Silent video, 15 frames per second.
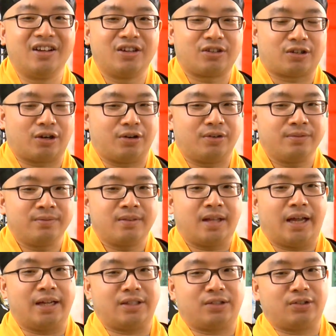So
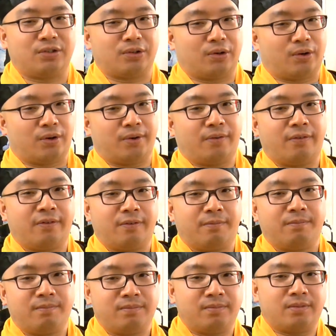as your
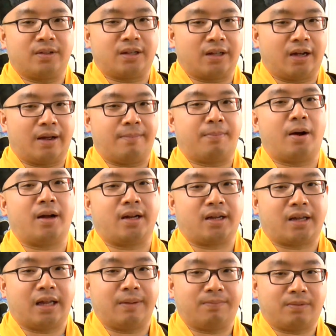body
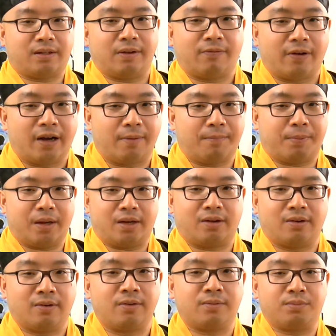keep developing,
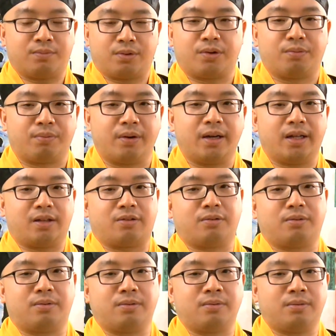you really
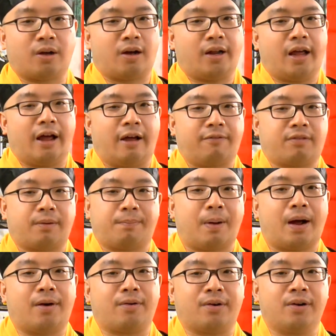do not have the
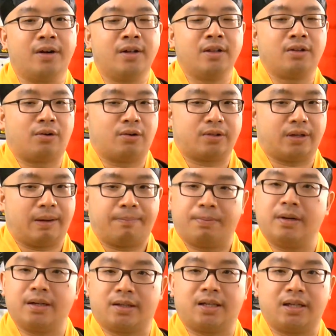power or the
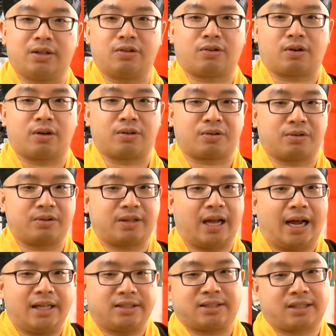ability to control
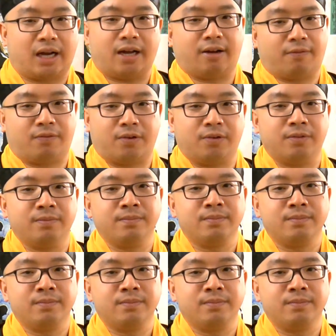that side of you.